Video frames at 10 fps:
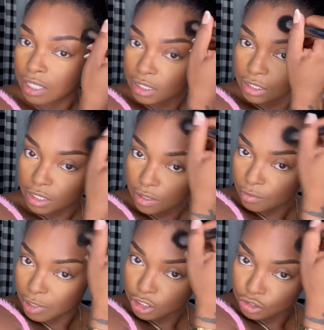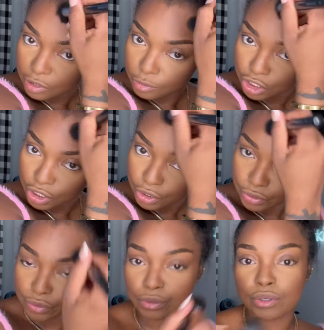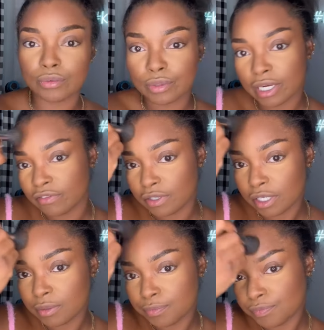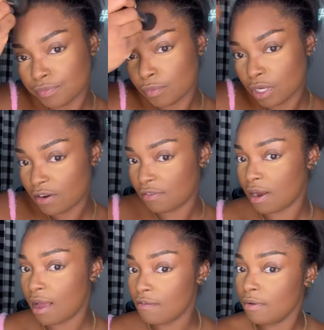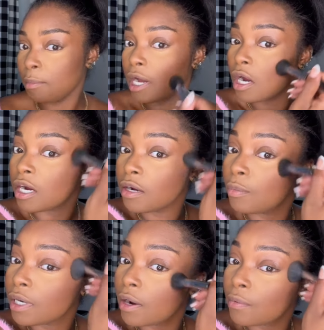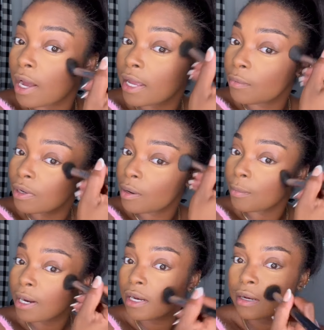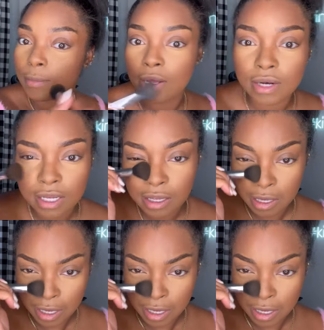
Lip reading: into my dream journal or whatever I have on my heart when I'm writing about it.